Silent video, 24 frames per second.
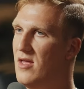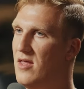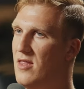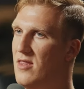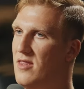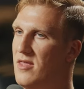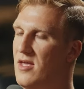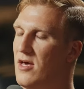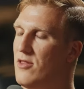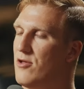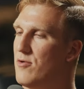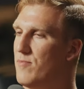
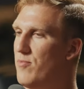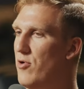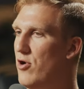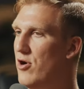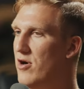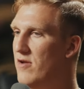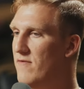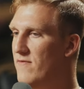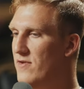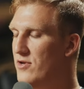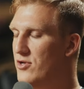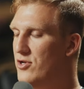the other
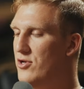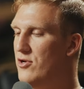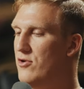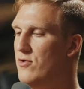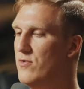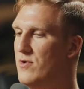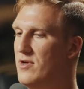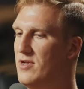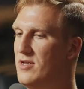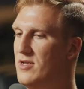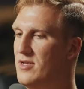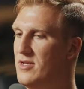part of it
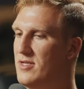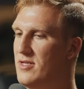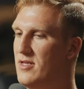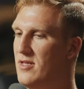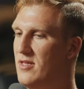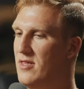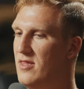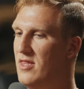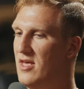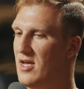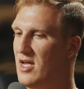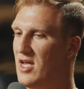too is
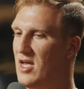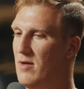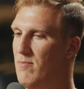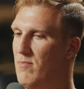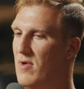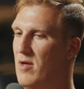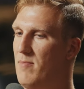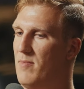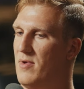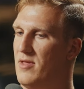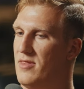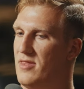the
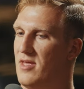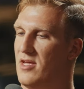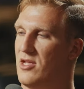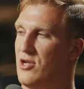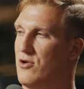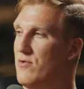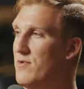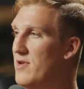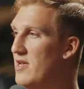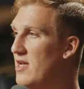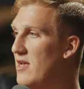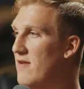commitment that
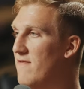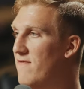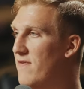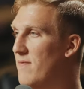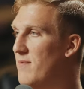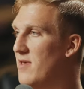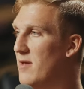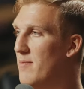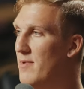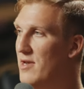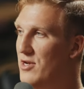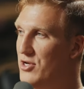you need from
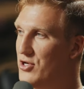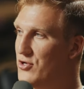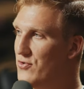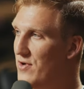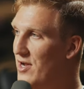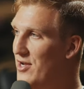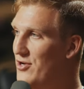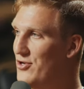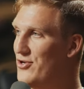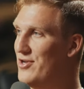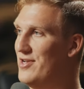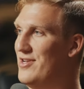the
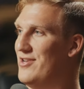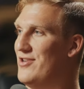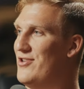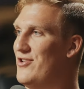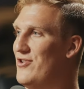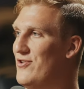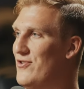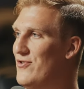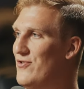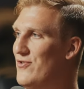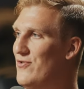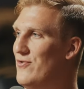administration mm.
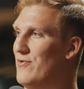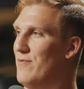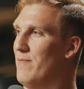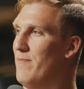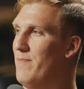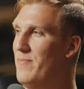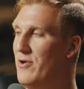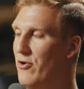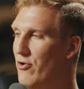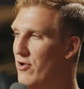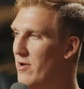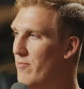to
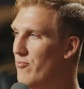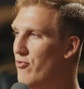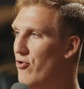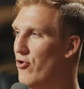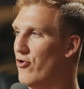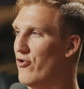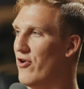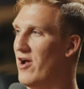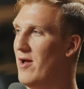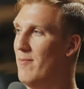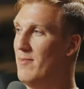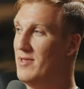build yeah. a
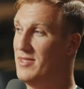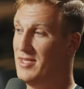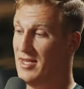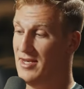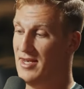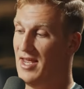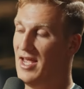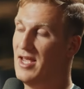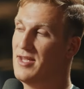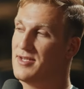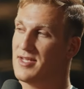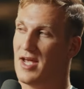program in
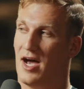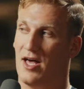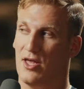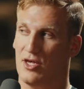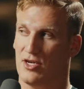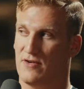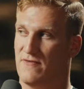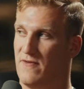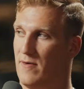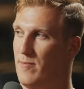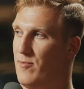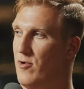today's
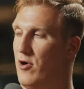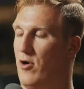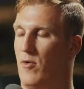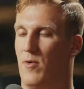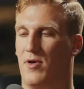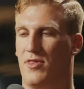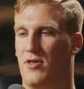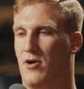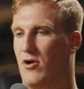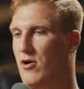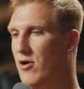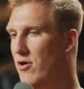college football
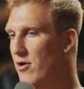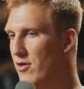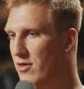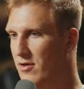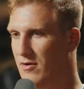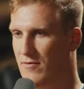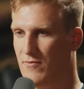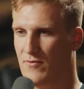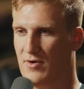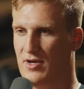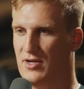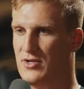with all
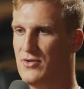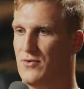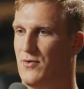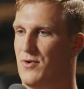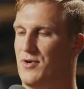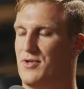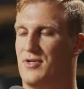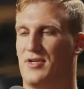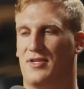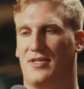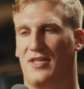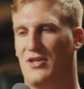the
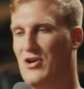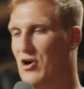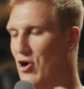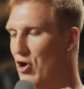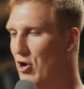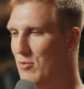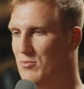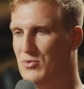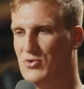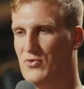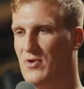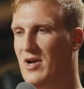resources and the
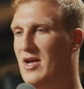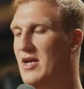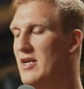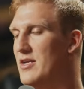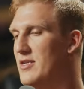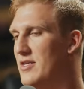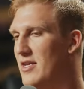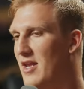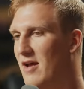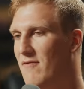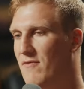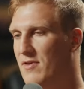arms
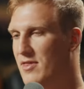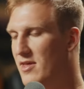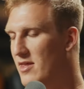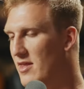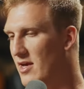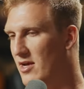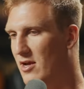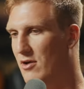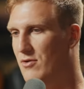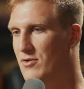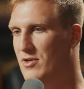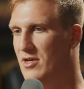race and everything
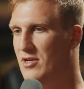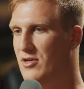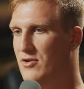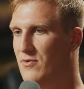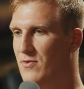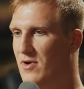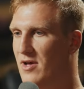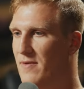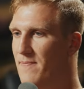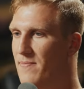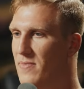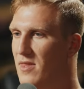that goes into
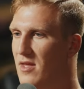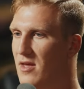it.